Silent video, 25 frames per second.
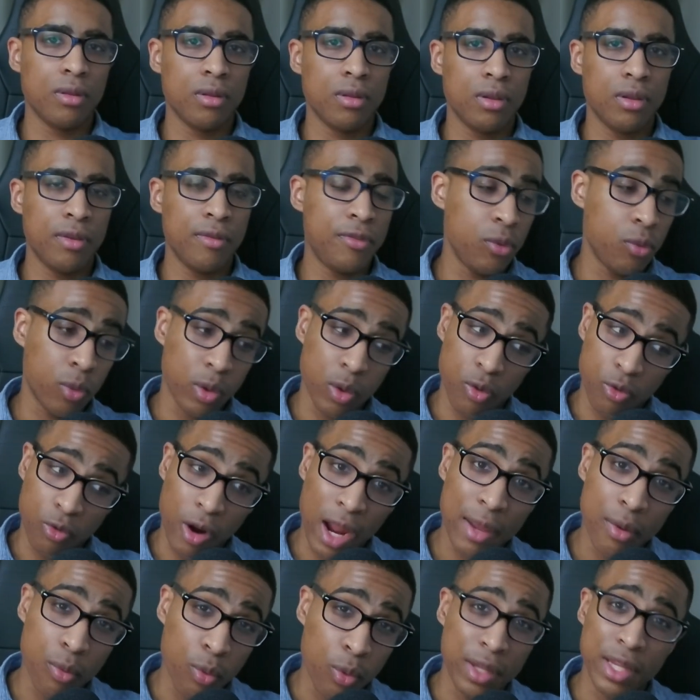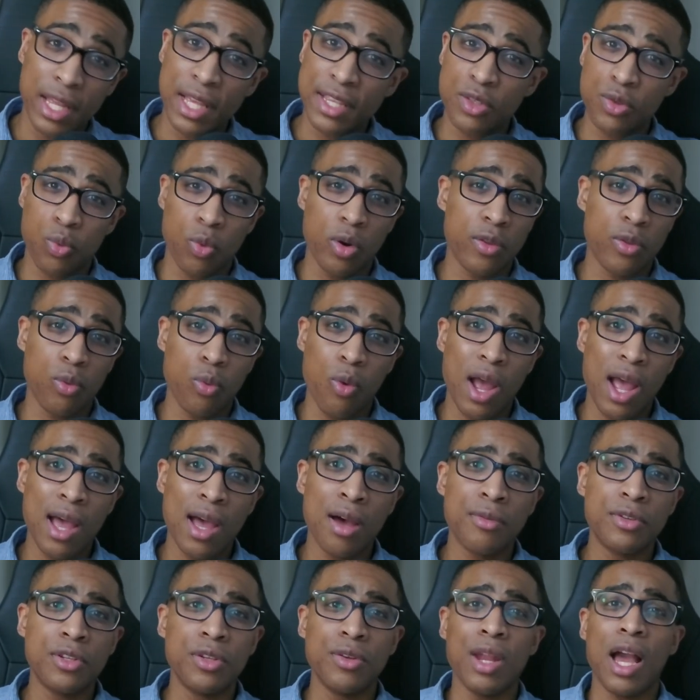If you want to write one that's
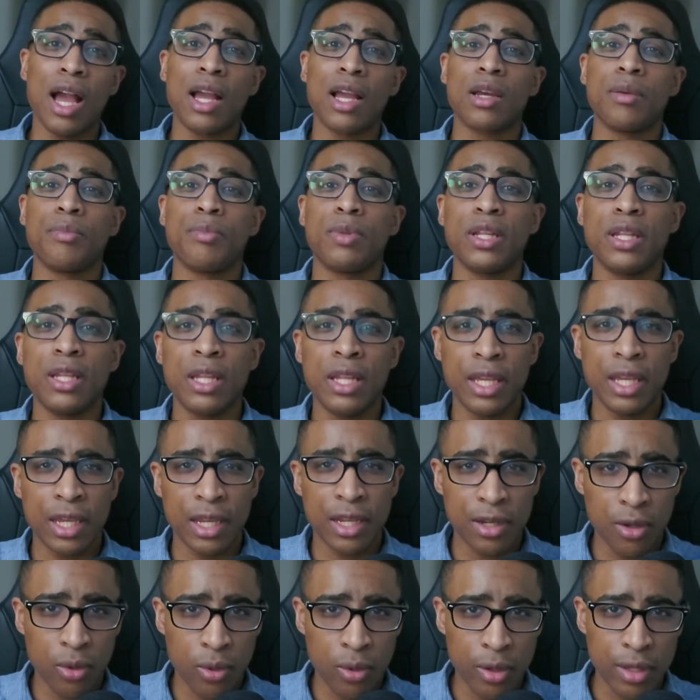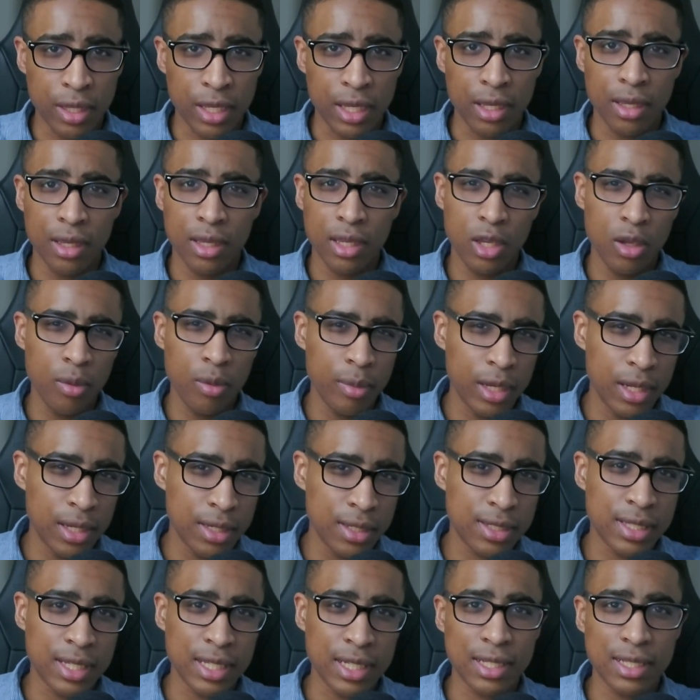worthwhile, do not completely ignore the
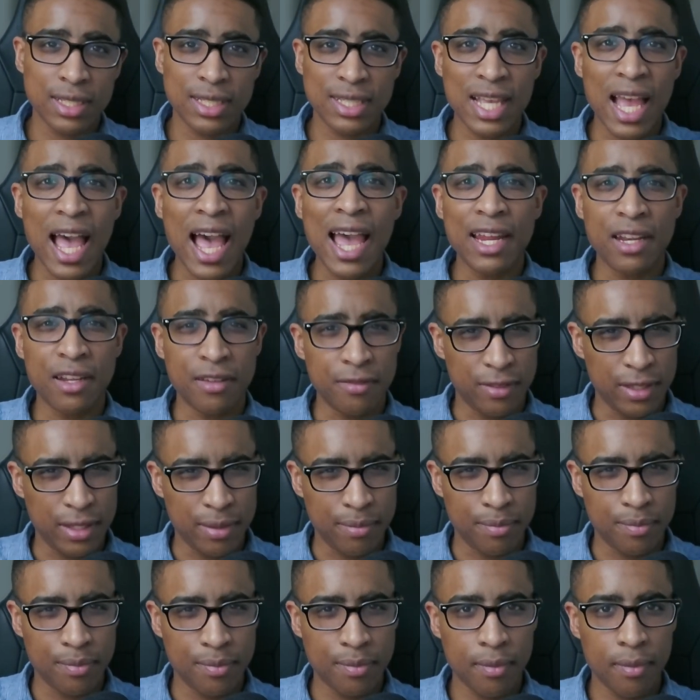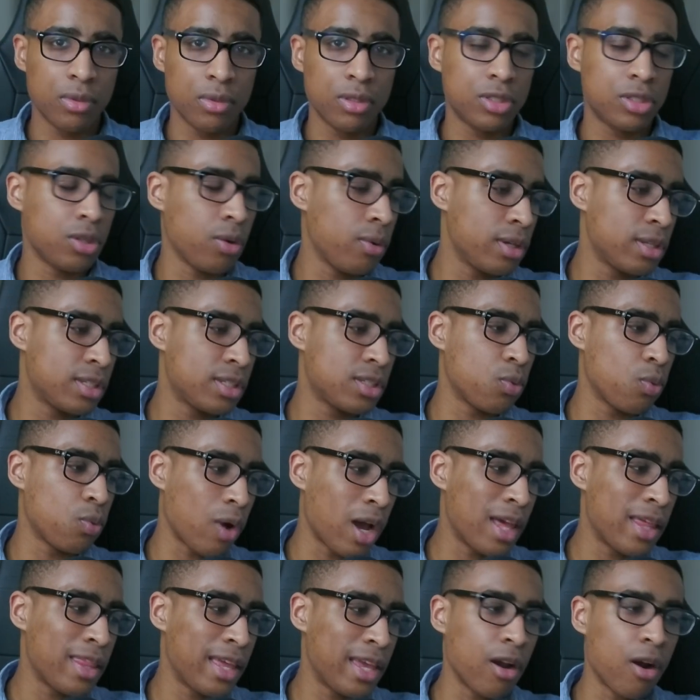humanistic side of them. Show us
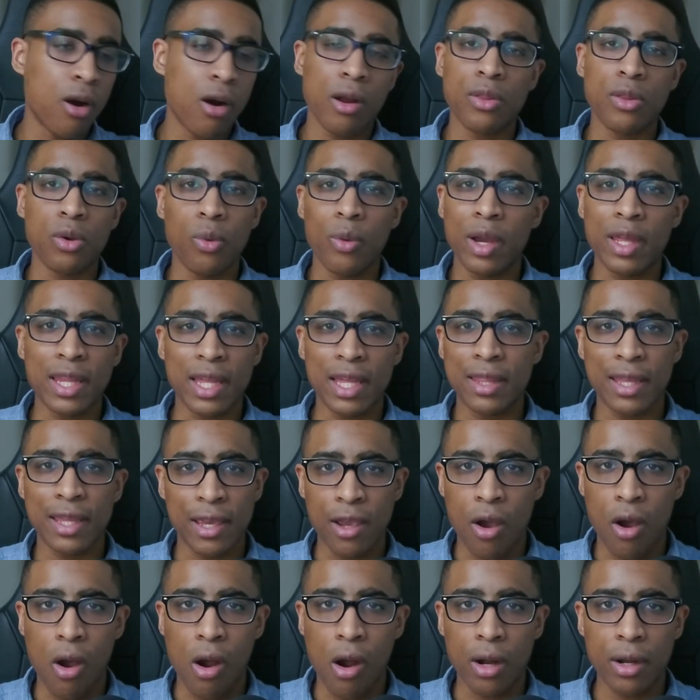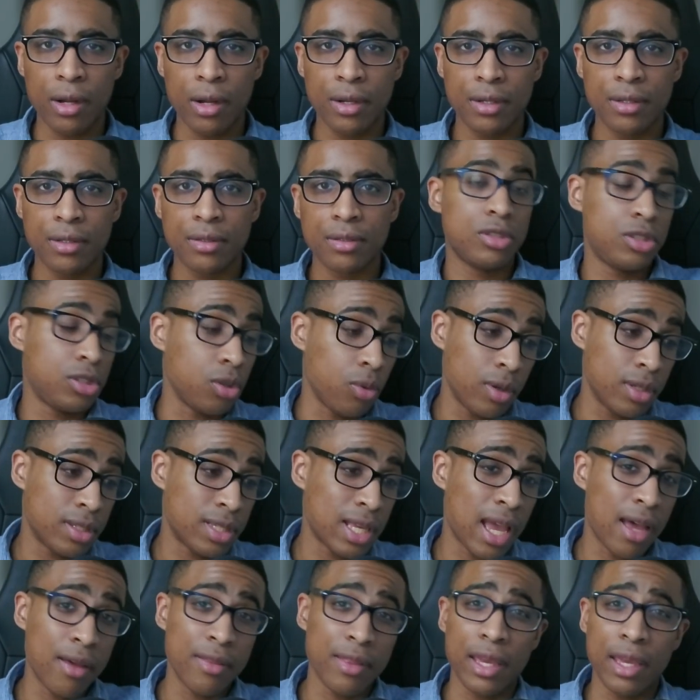why they are the way that they are. Show us
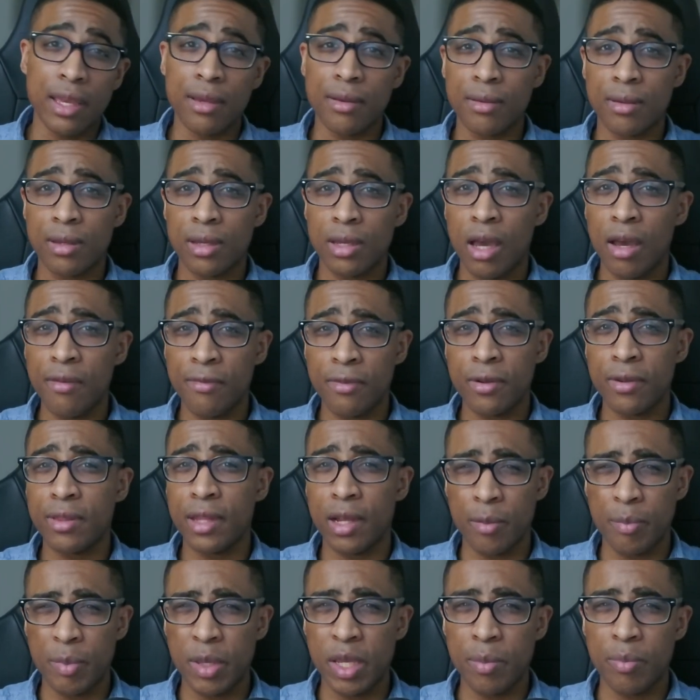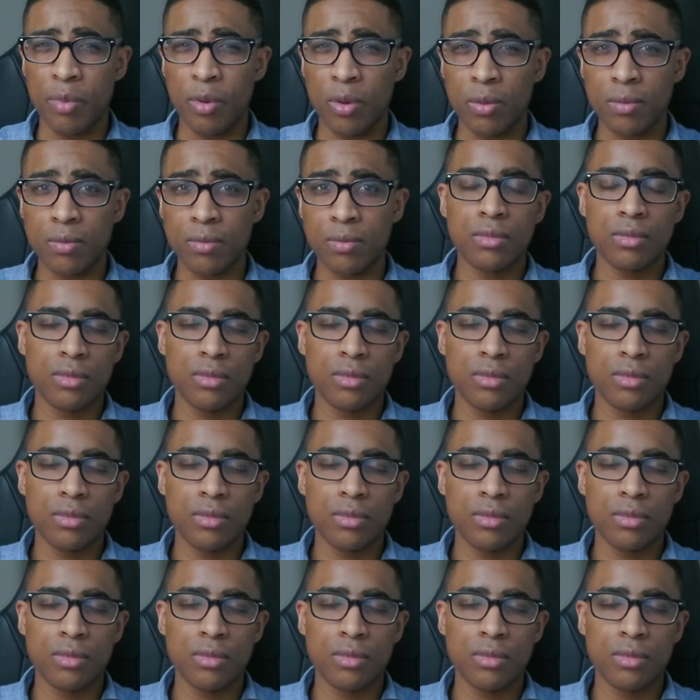how they govern their people.